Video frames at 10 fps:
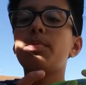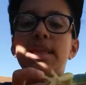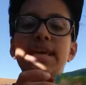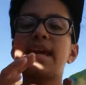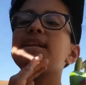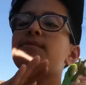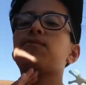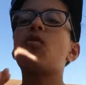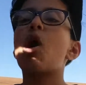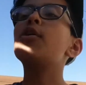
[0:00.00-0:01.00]
but any
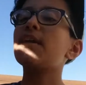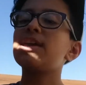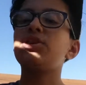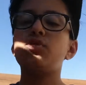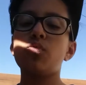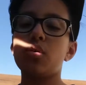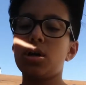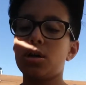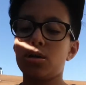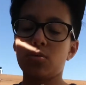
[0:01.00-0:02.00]
frog that you
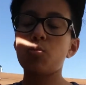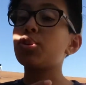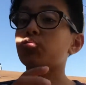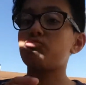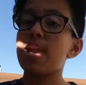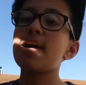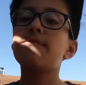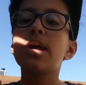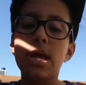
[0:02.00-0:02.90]
want to grab.